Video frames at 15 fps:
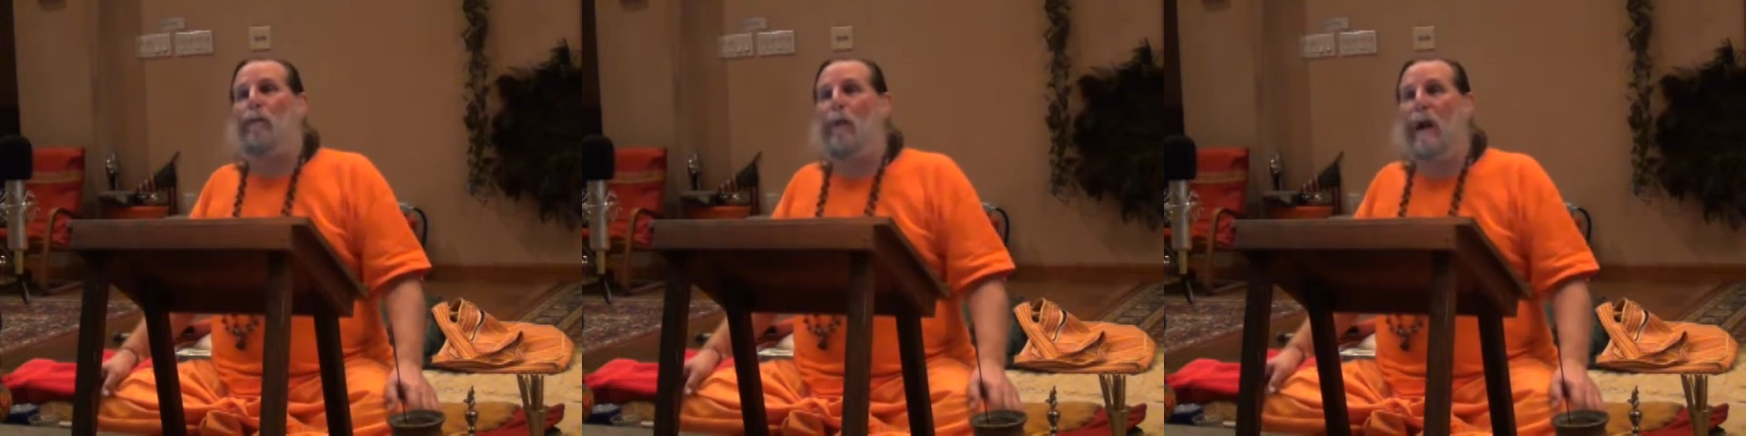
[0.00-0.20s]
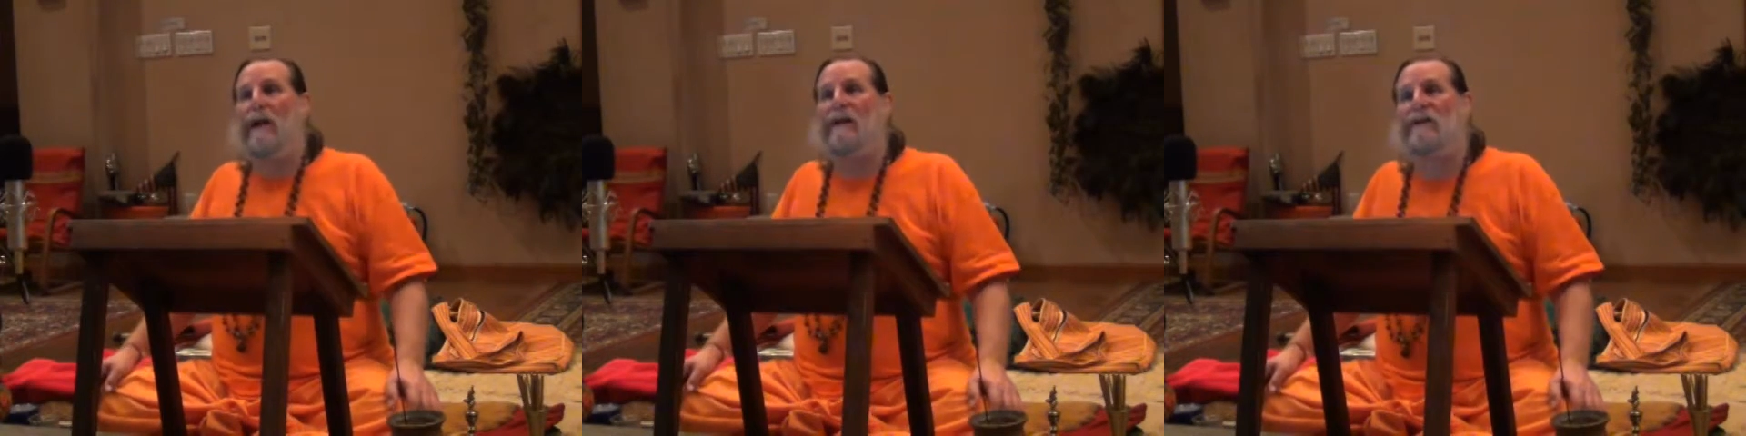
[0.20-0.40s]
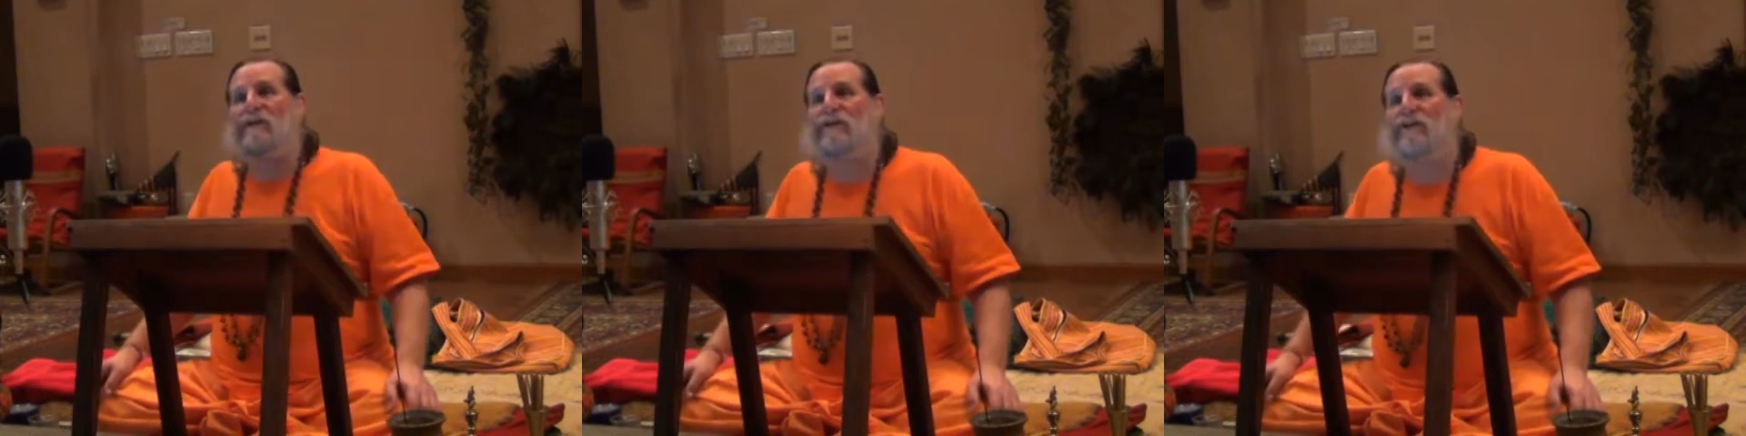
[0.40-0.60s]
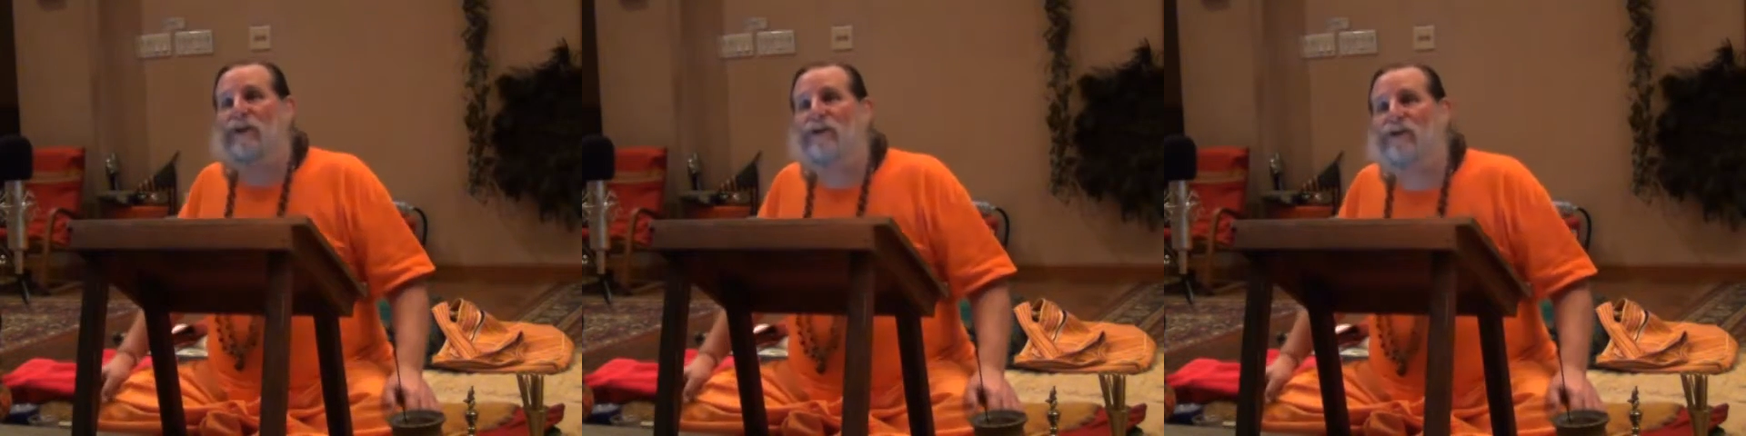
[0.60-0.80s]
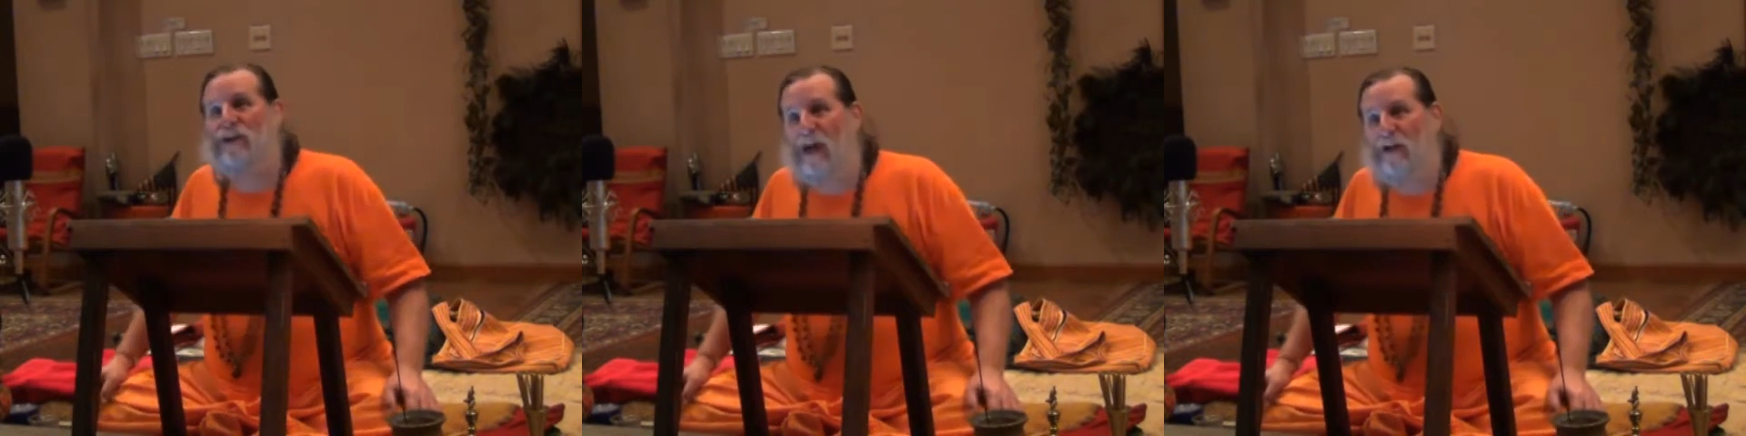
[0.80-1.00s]
greatest
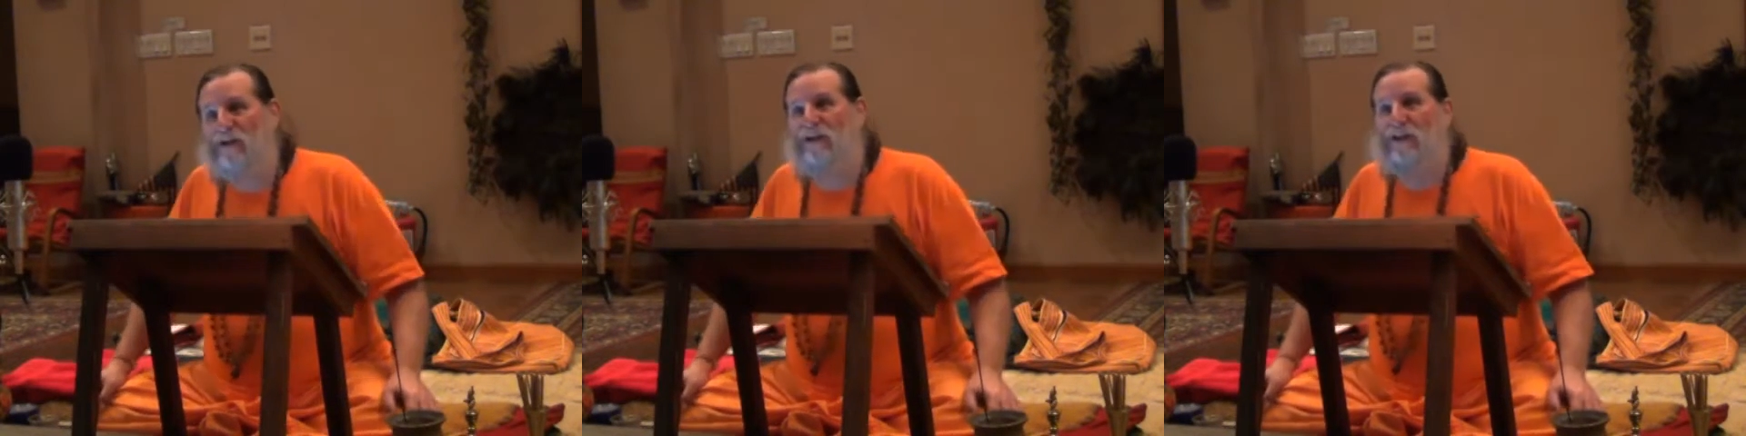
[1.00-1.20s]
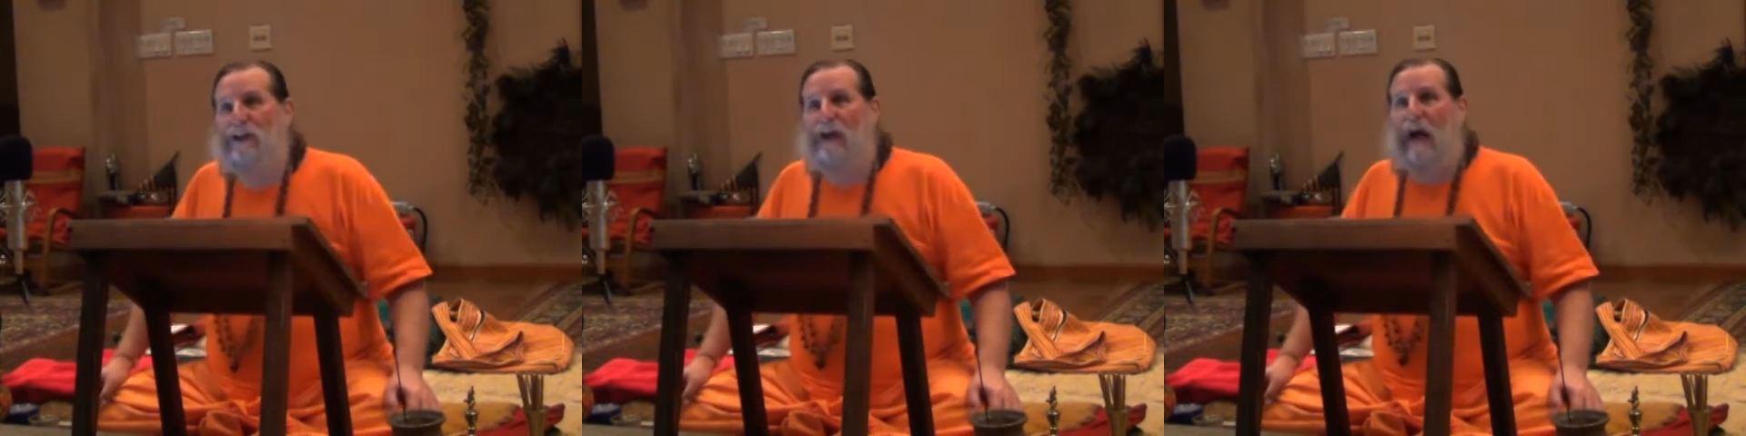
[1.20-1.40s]
suggestion